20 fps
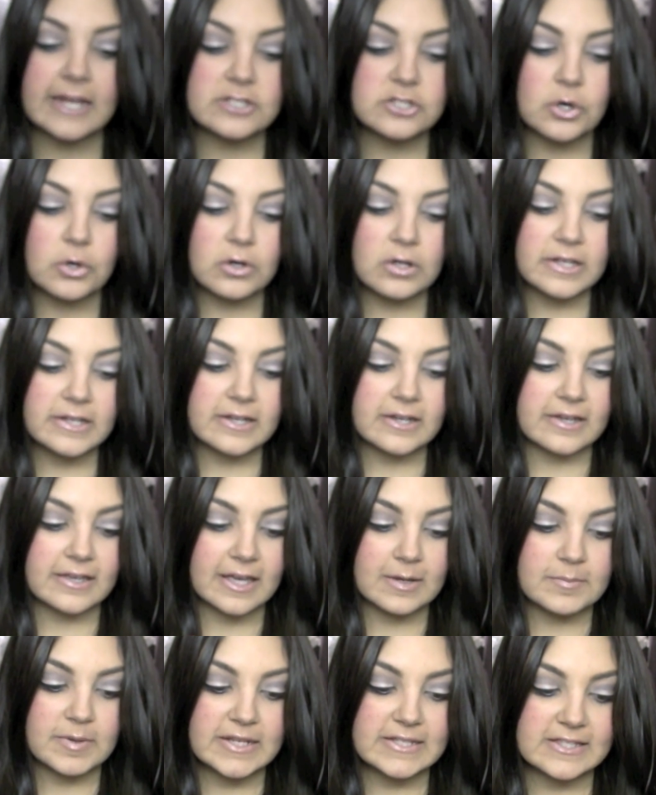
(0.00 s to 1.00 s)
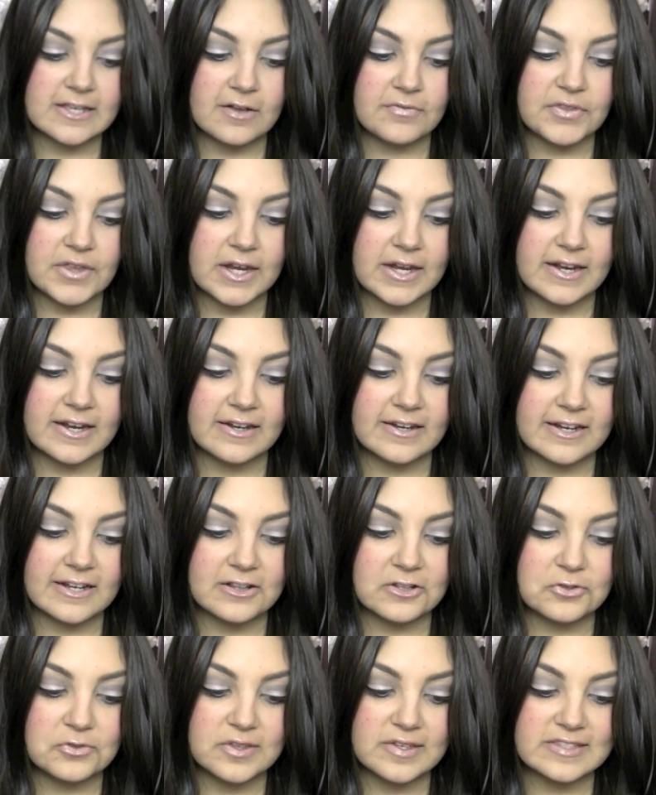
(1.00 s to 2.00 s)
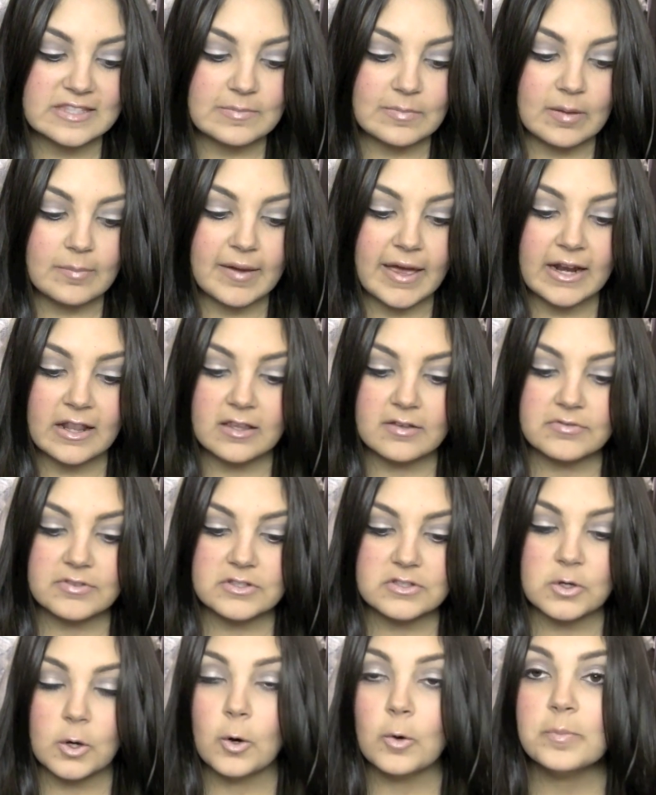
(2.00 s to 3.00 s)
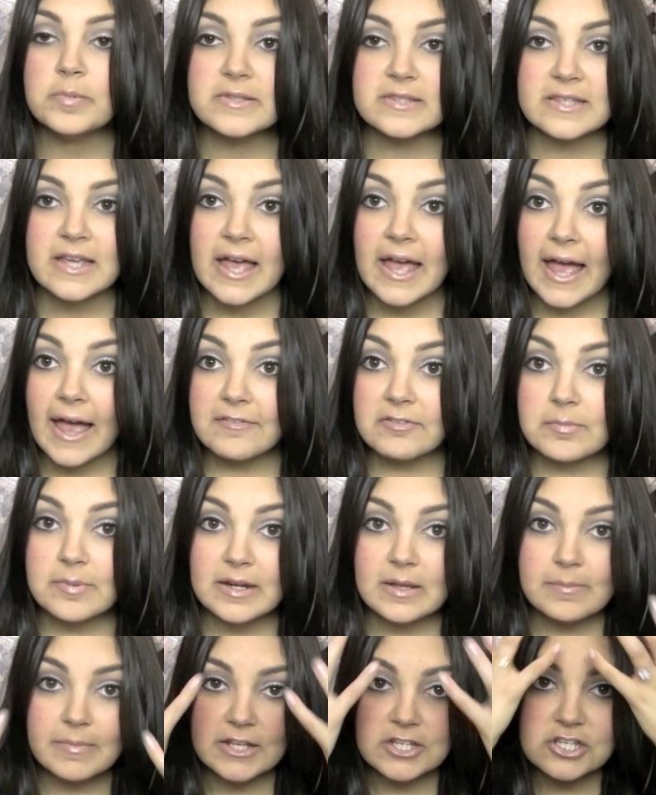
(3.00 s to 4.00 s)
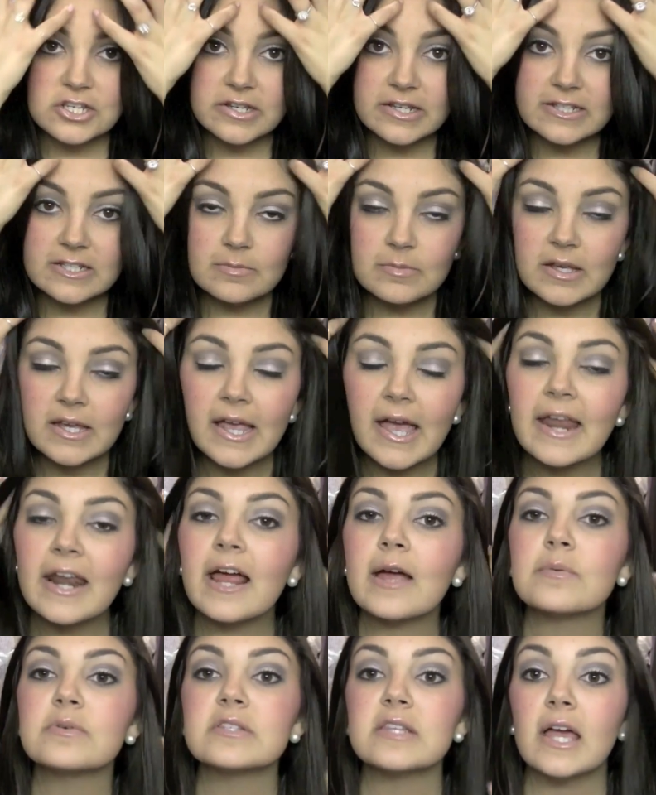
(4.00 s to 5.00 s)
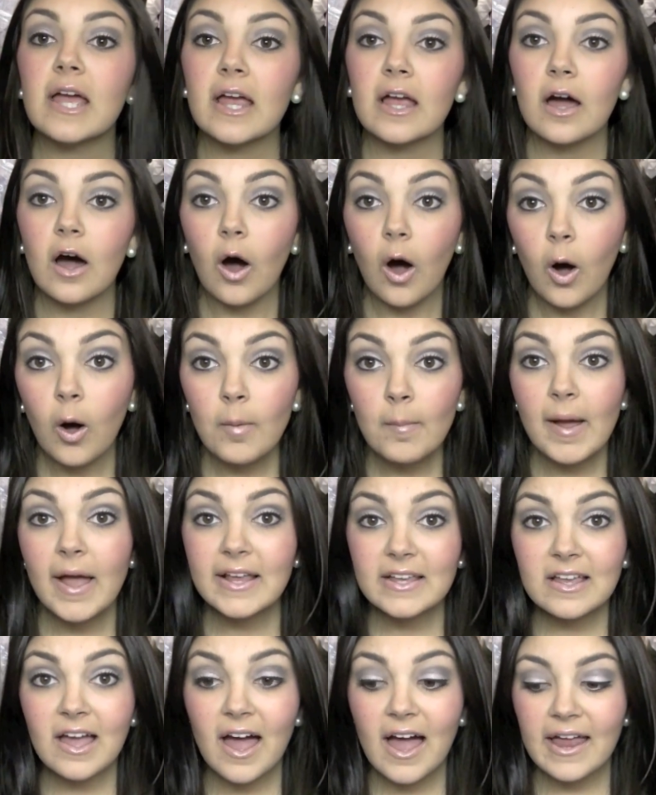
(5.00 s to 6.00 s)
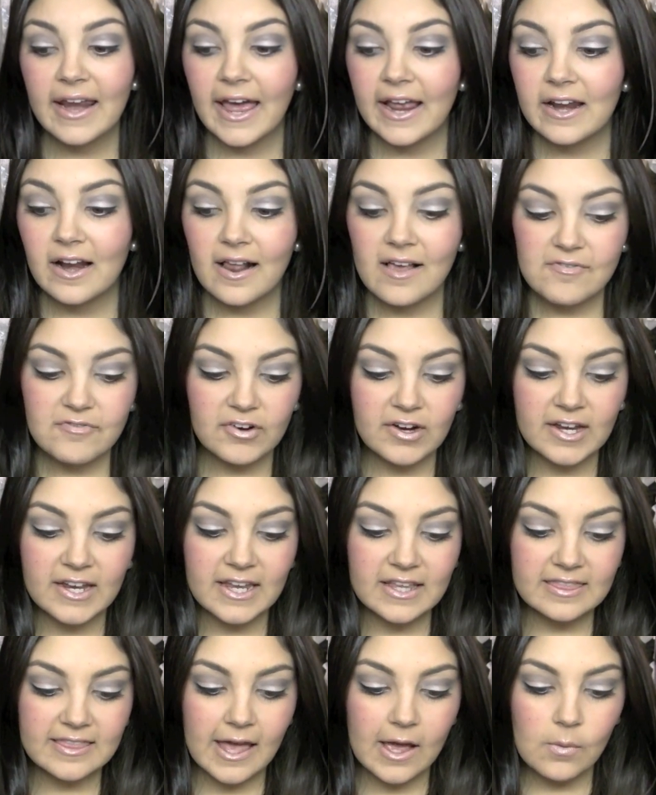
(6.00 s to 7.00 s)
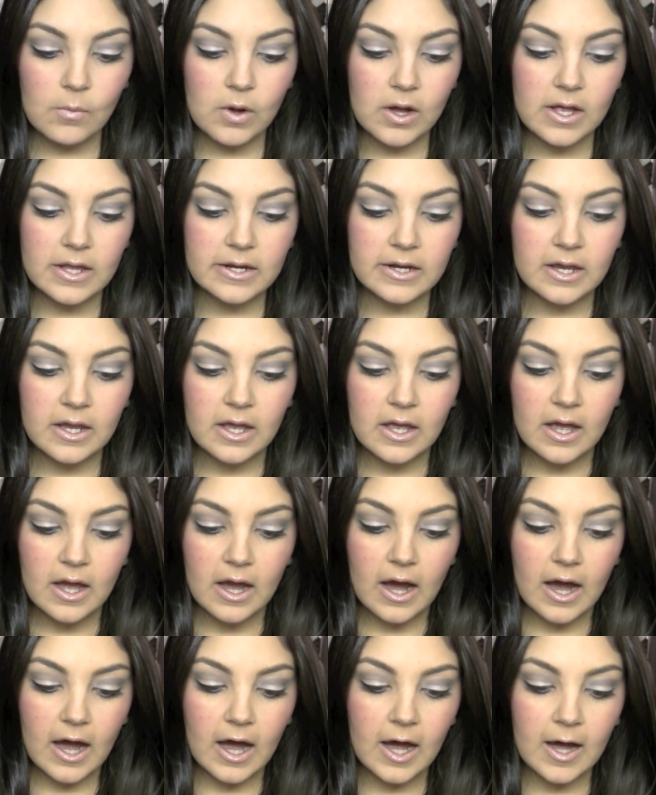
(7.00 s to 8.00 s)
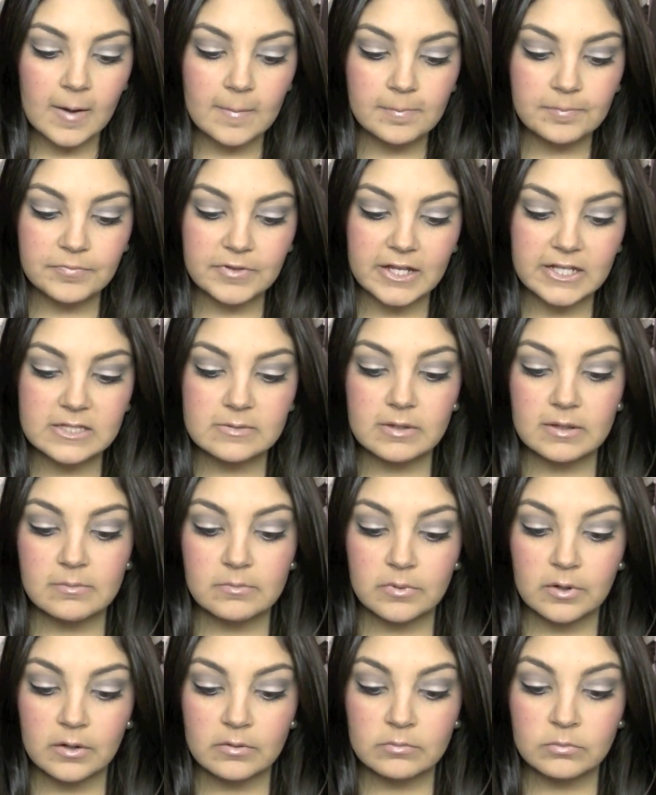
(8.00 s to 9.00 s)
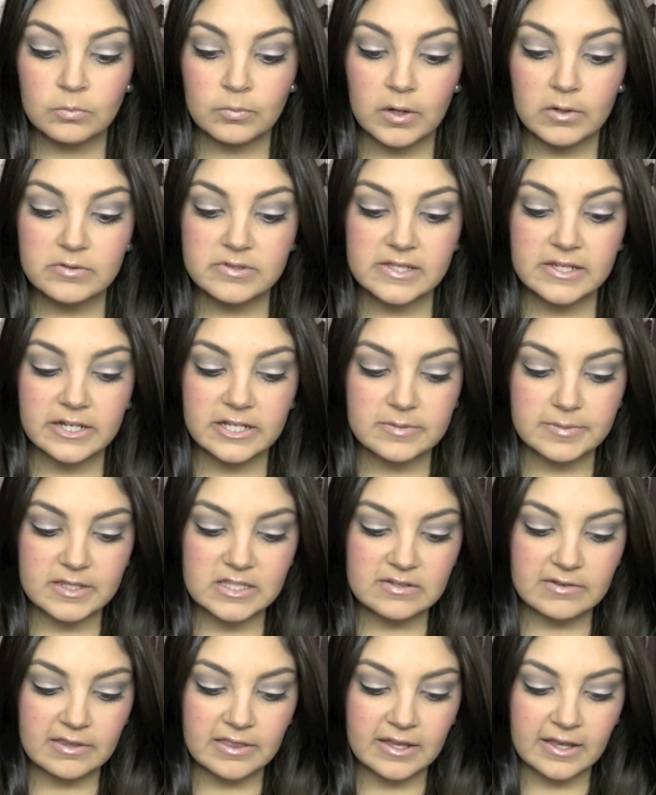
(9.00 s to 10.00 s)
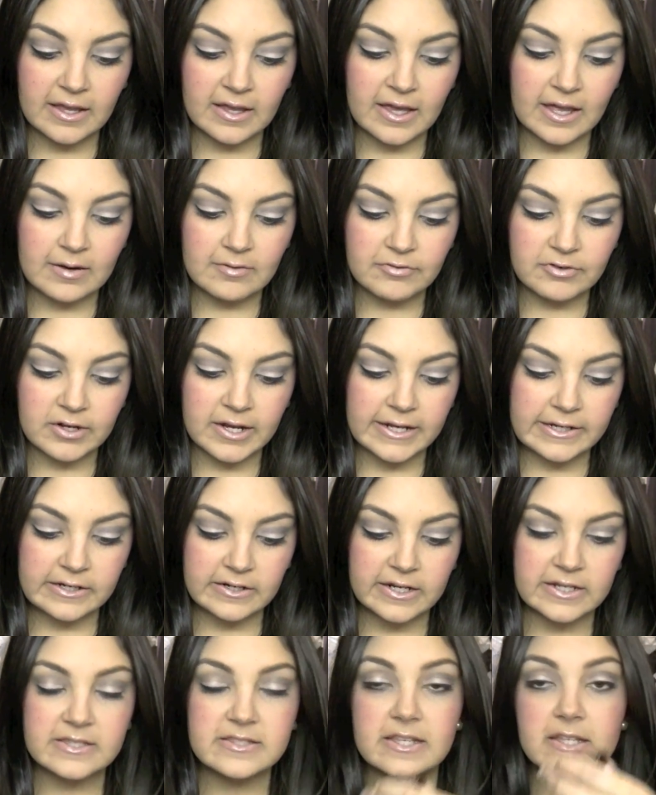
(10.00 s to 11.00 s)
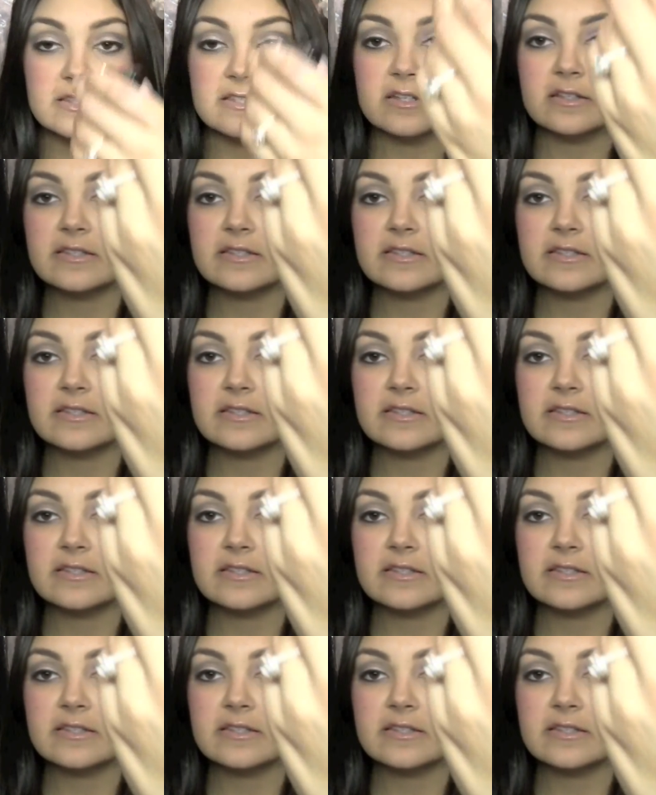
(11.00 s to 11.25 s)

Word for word: I totally could kick myself that I didn't include this in my Battle of the Taupes. Everybody mentioned it to me, and I was like, oh my god, how did I forget that one? Um, it's my mo most inexpensive. I think I got it for 99 cents